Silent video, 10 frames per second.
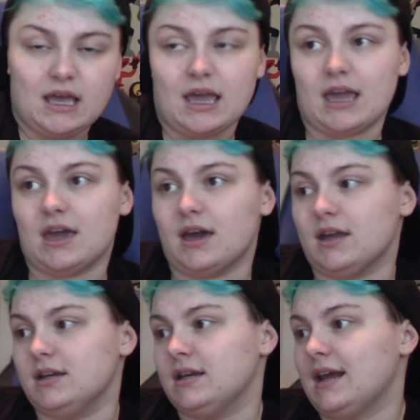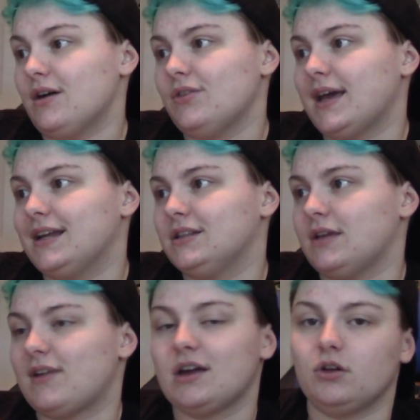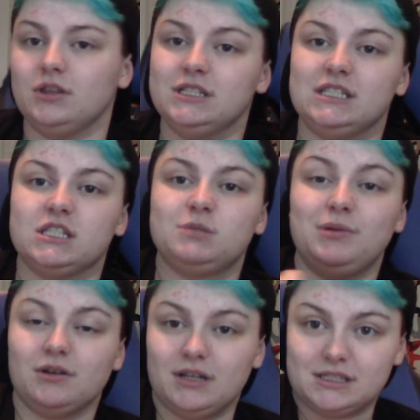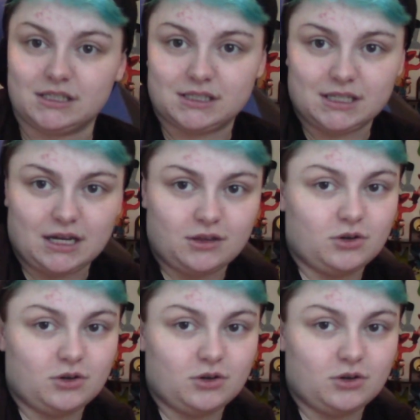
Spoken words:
And now that they've had all these experiences together,